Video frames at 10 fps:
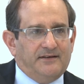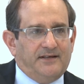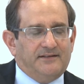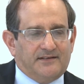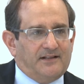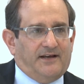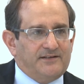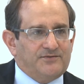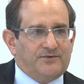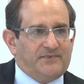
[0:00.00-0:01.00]
in the
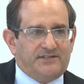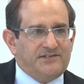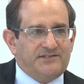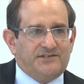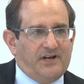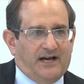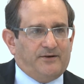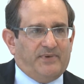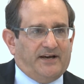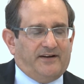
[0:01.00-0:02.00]
classroom. That's just not
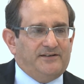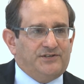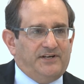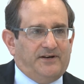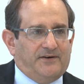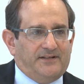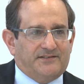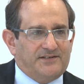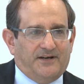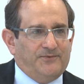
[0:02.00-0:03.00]
about engineering.
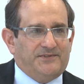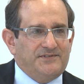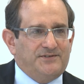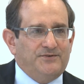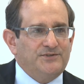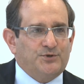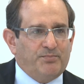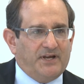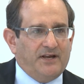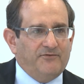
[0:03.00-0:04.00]
That's not what the students are
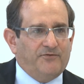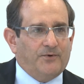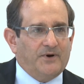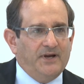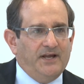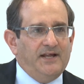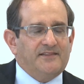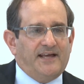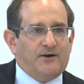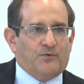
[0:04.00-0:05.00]
paying for.
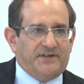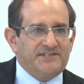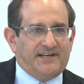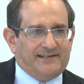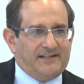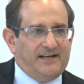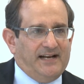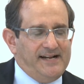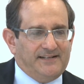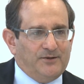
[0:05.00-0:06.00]
That risks
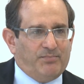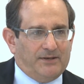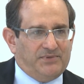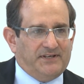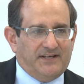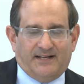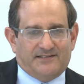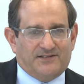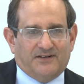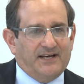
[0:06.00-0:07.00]
alienating the public. It
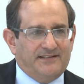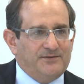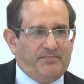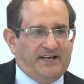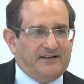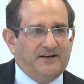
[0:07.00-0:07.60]
has all kinds of bad